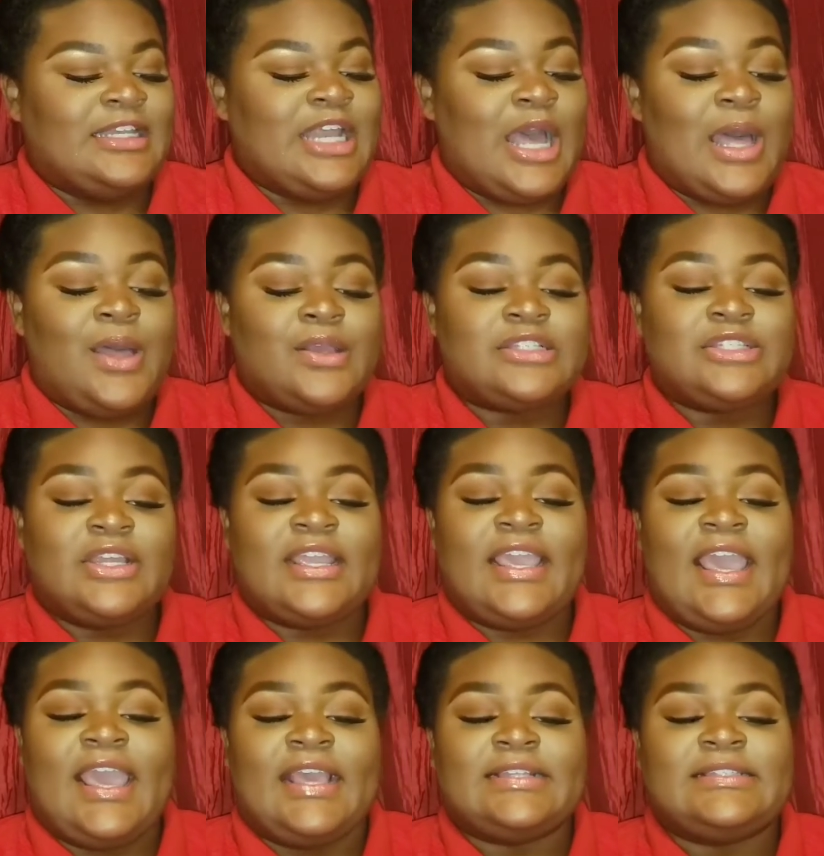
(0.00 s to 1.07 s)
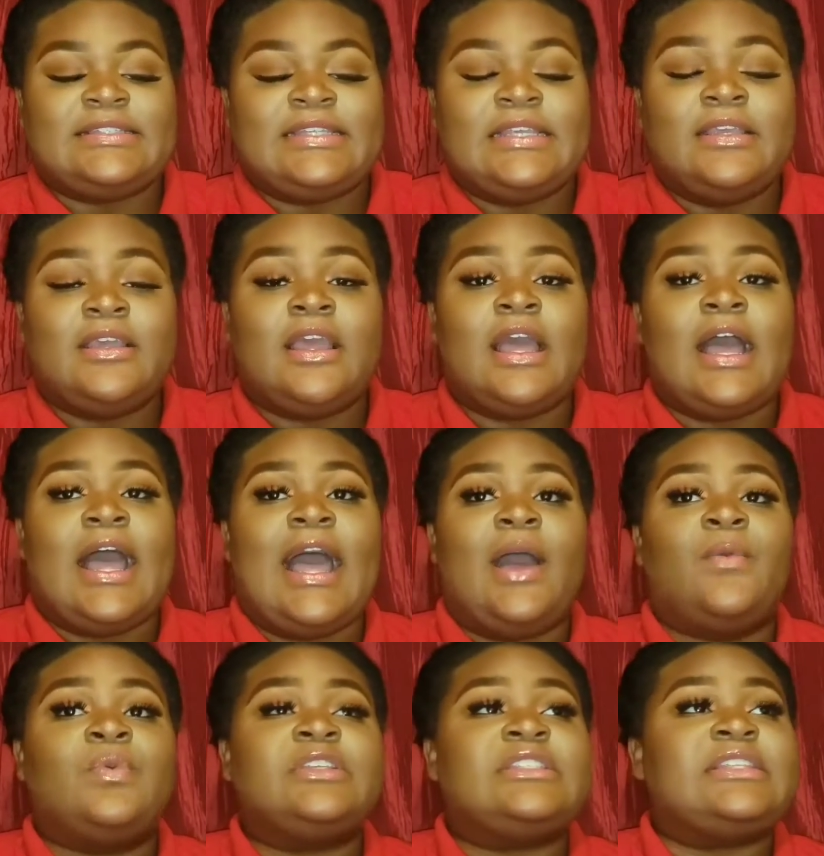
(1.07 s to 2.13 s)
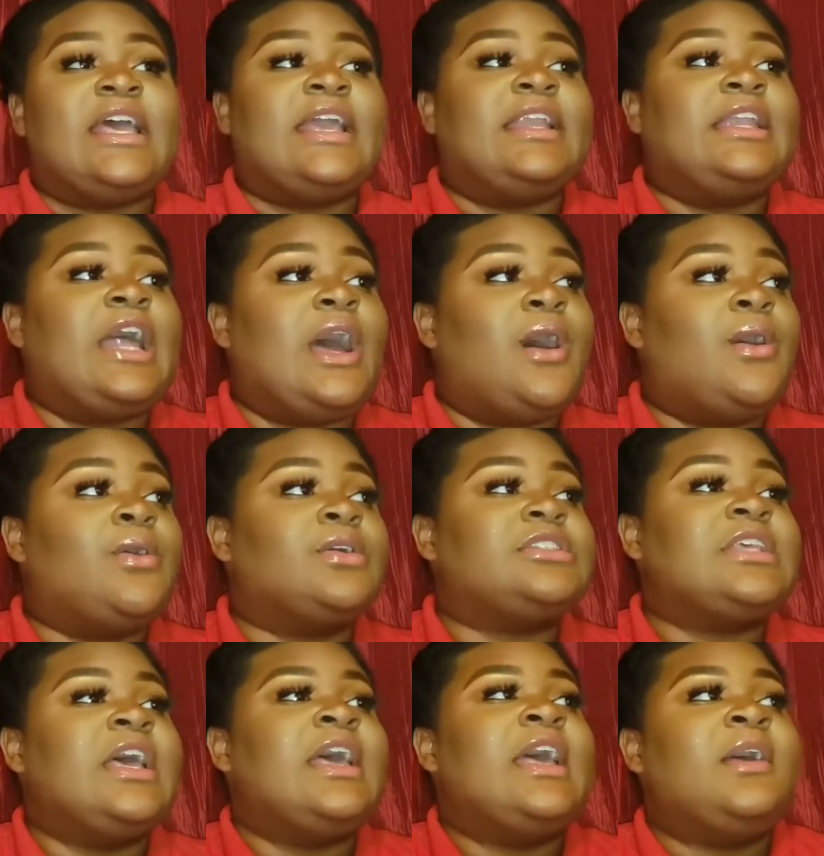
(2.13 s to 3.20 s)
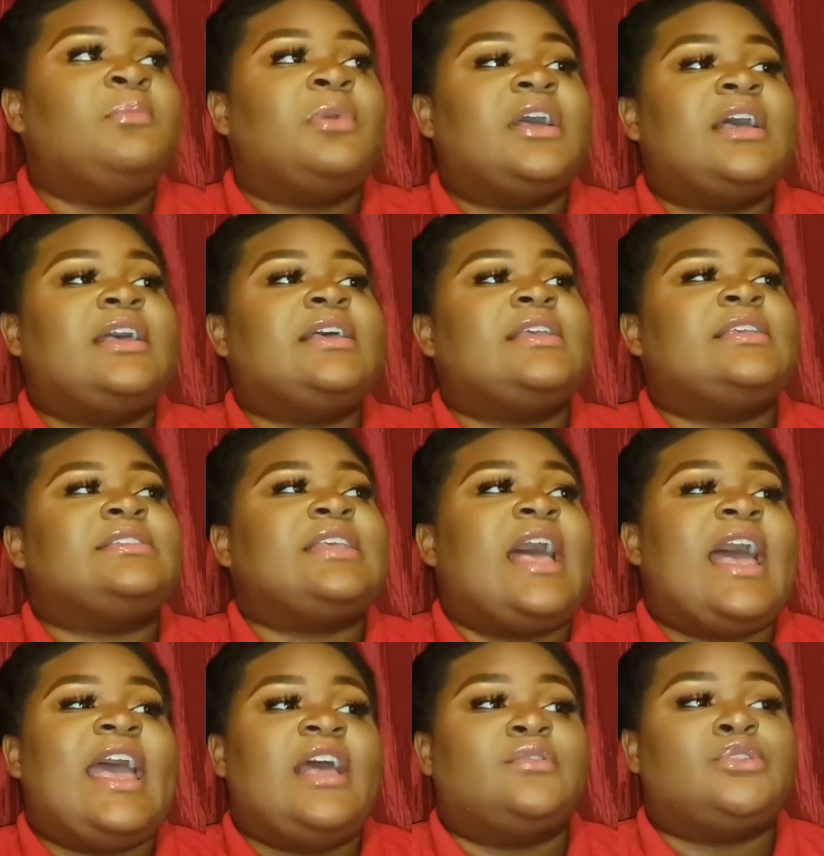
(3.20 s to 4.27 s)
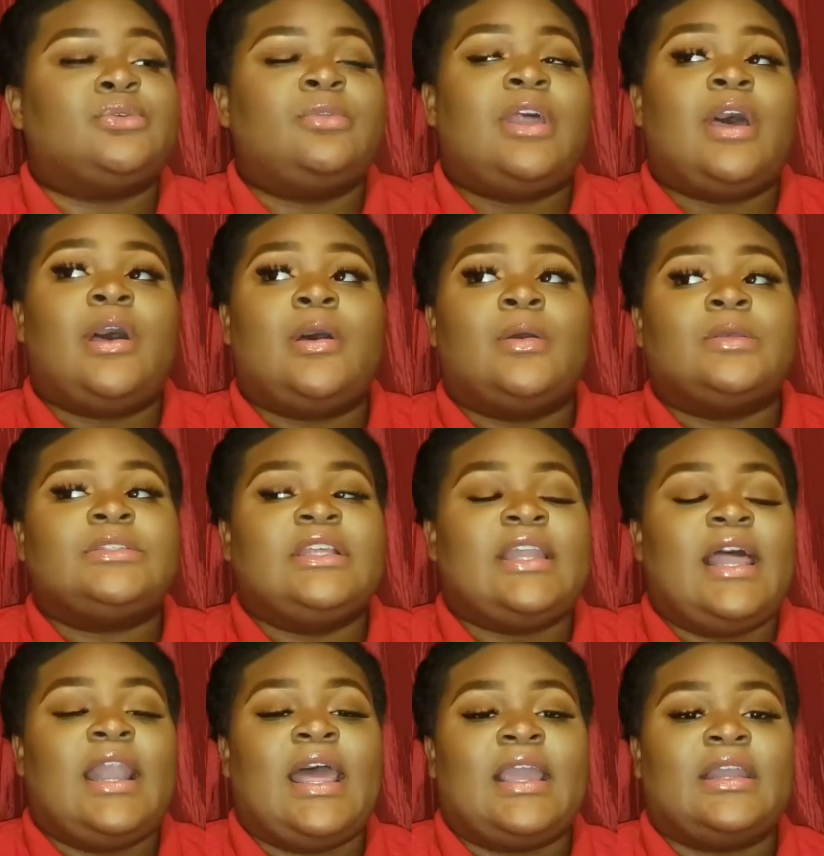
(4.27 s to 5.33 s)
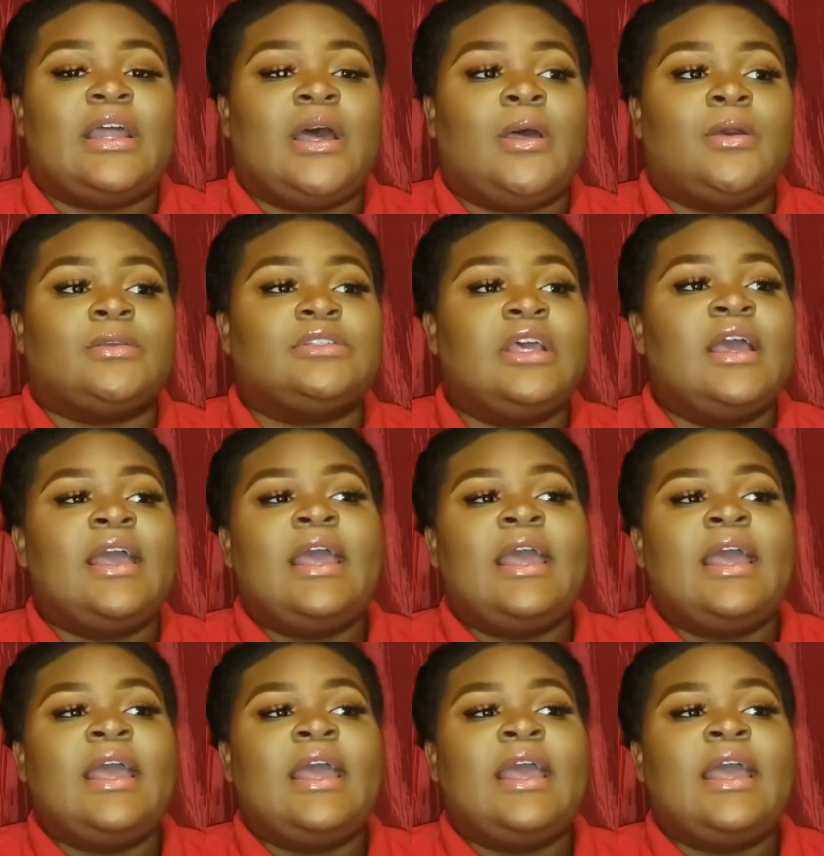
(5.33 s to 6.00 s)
dogs or cats? I would say dogs because I have two dogs and I like dogs.